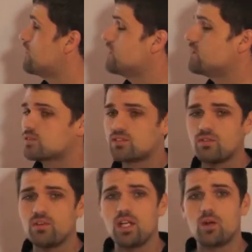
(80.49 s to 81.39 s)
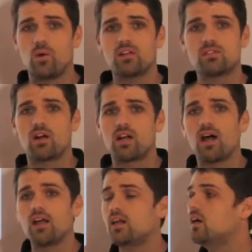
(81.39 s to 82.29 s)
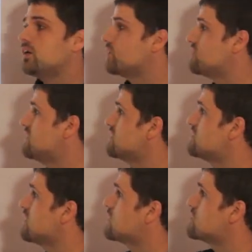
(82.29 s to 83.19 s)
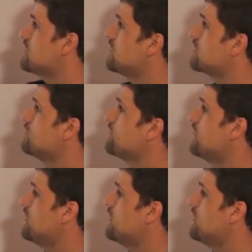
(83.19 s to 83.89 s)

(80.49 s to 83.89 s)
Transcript: on your 7-day quick start guide, you'll see this section here,